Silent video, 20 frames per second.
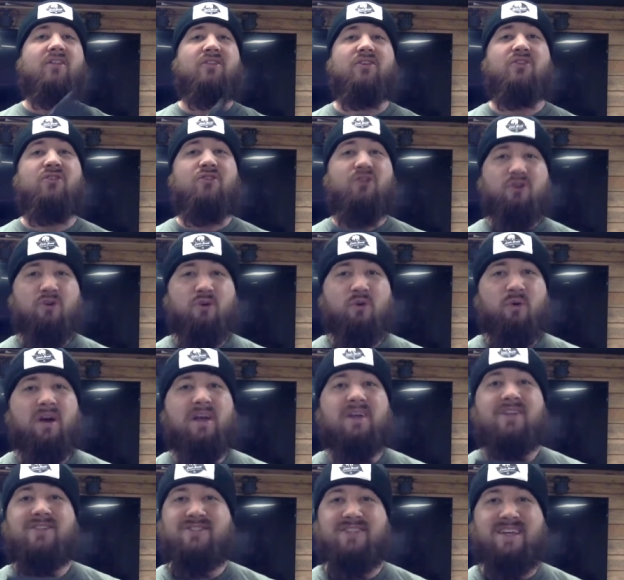the New
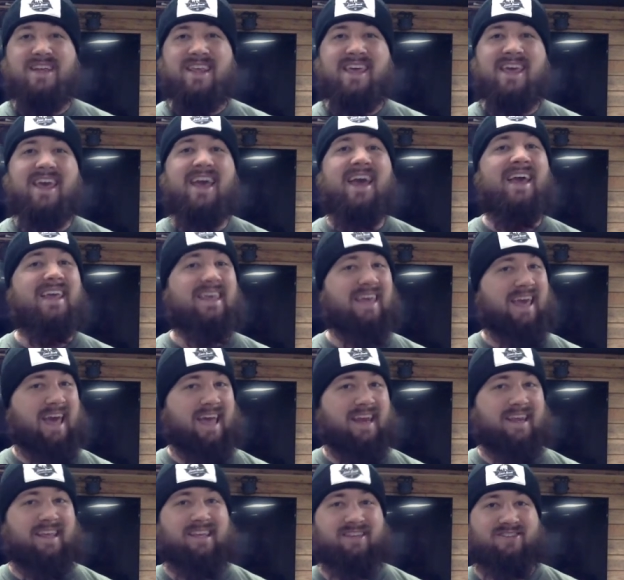City
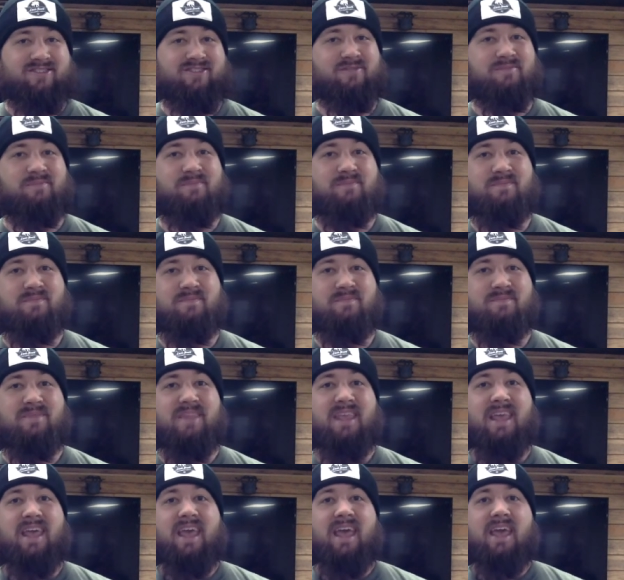Catechism.
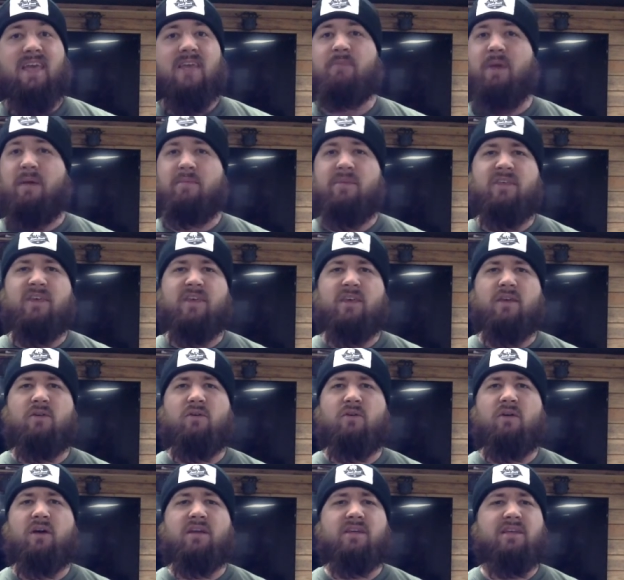You might be thinking,
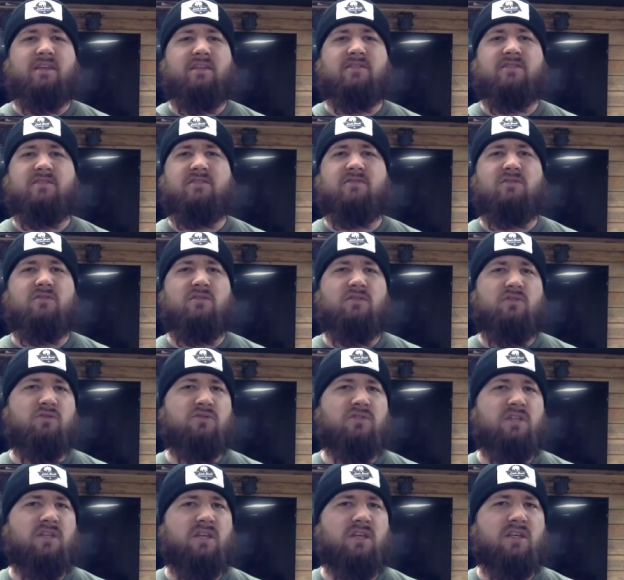
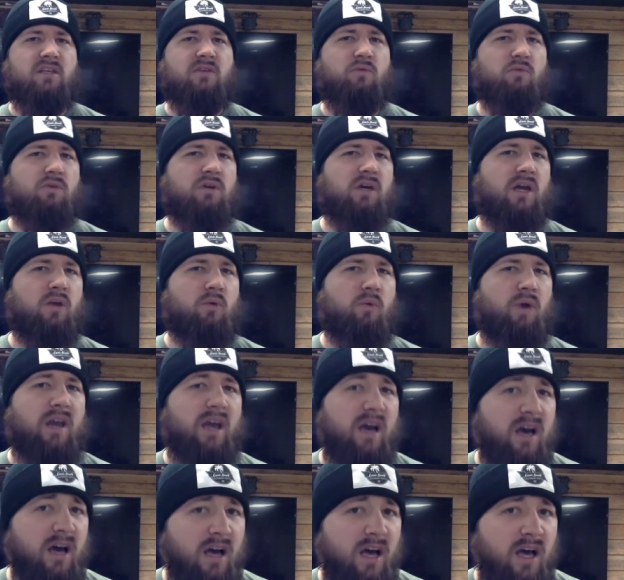New City
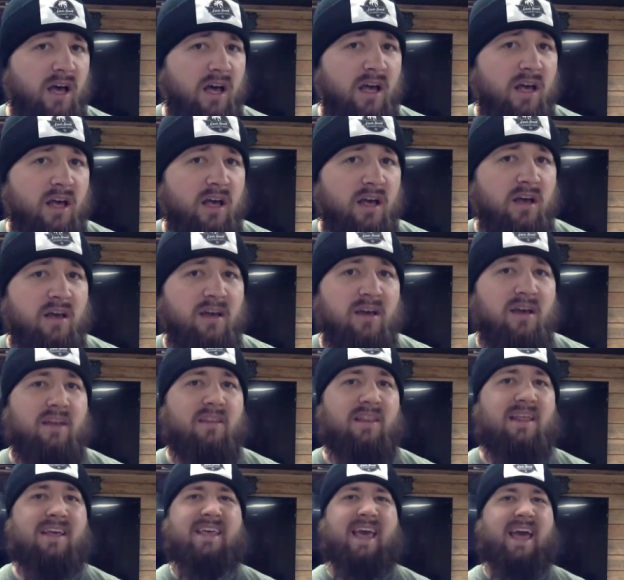Karawada?
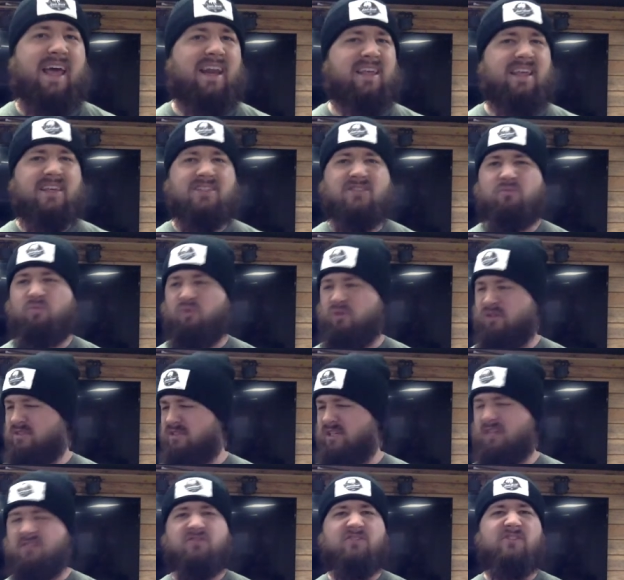That catechism word
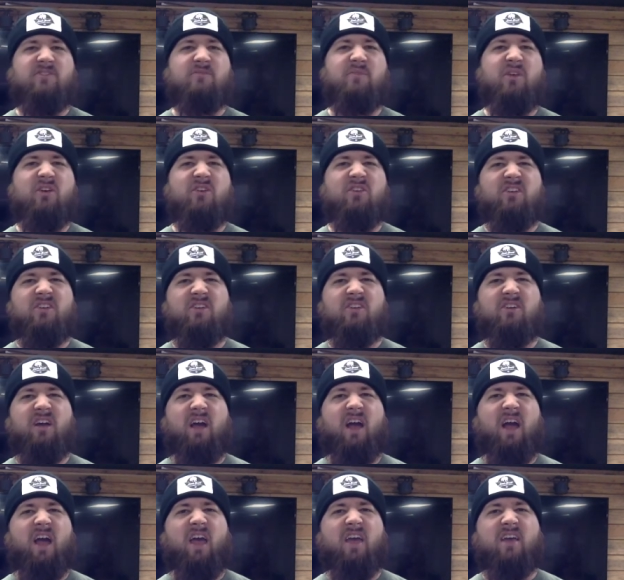sounds familiar,
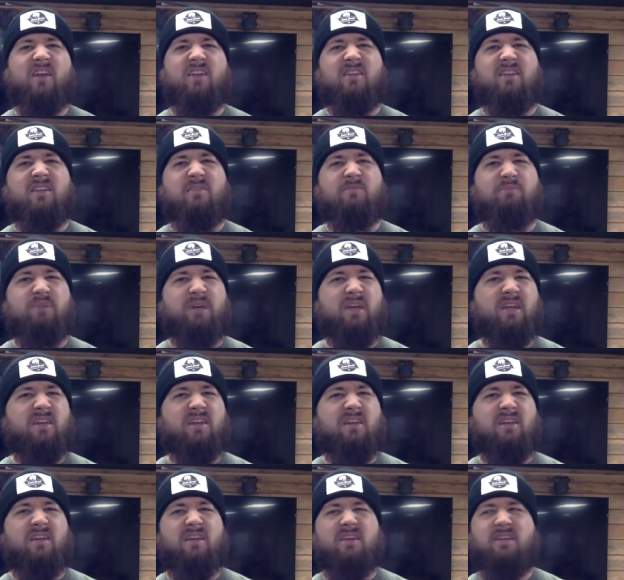I,
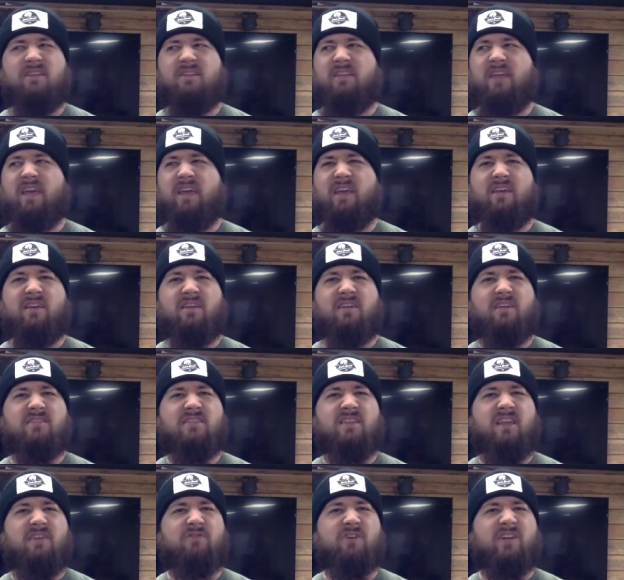but like,
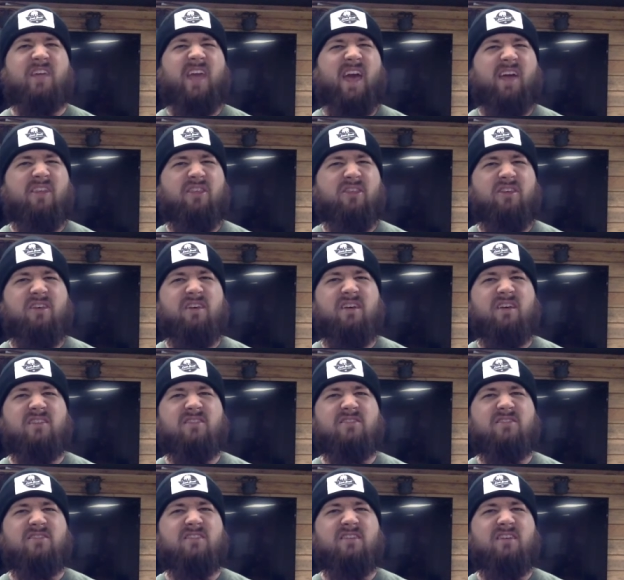isn't that for
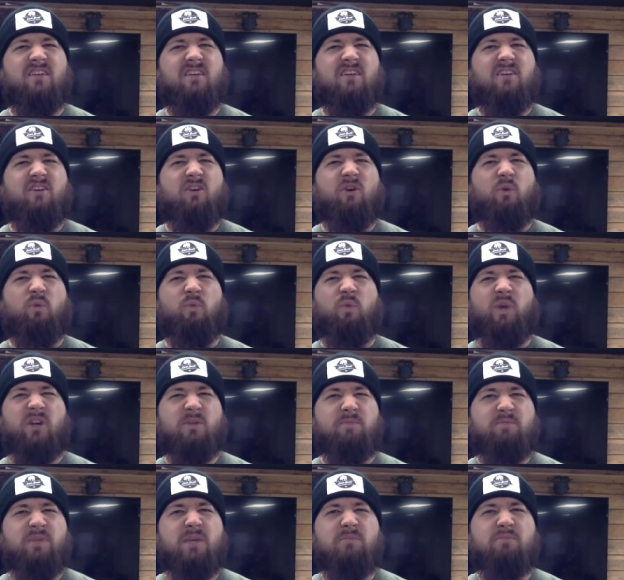Catholics or
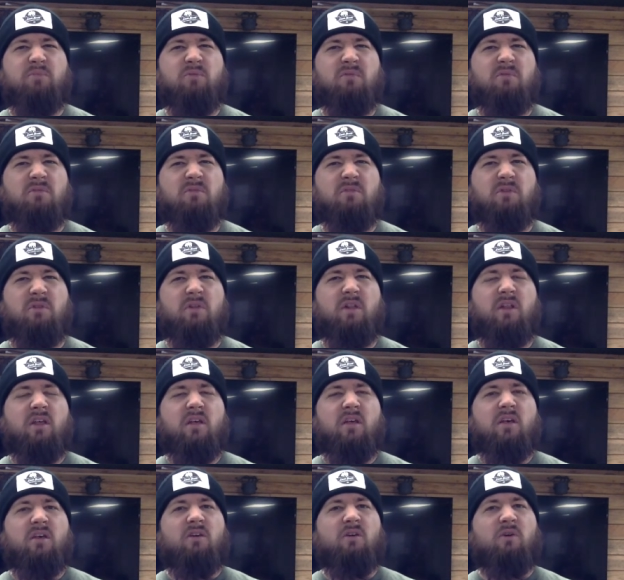weird people
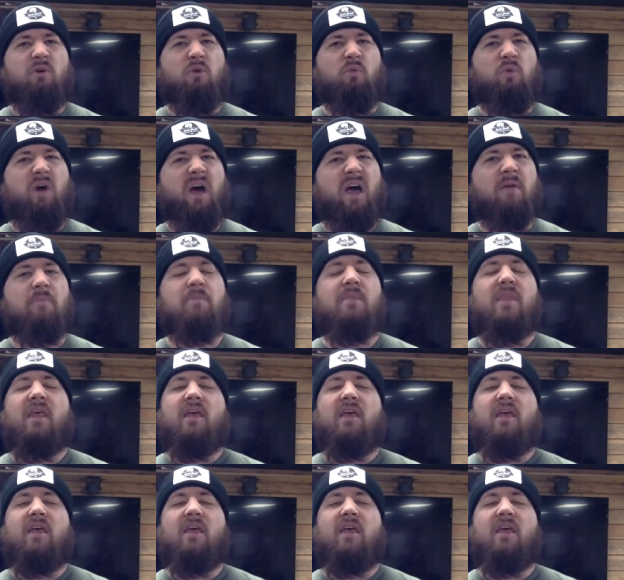or what?